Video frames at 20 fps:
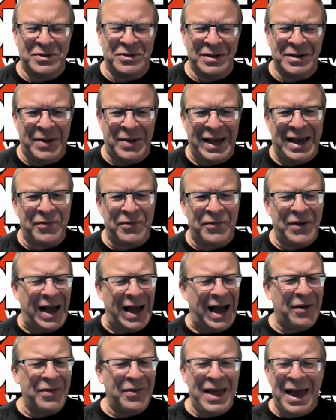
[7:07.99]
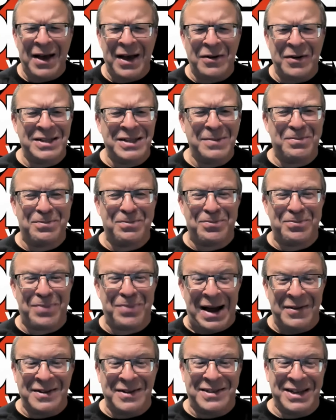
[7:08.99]
And I'm like, how the hell is he
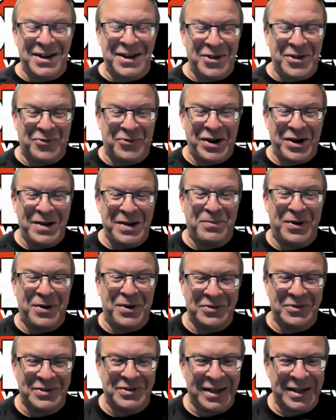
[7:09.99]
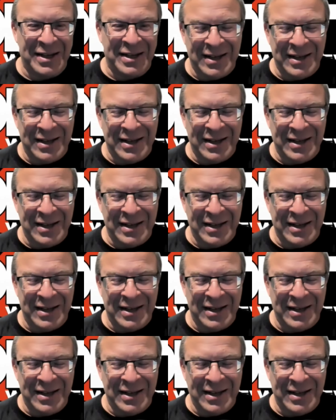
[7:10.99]
balancing on the ring post?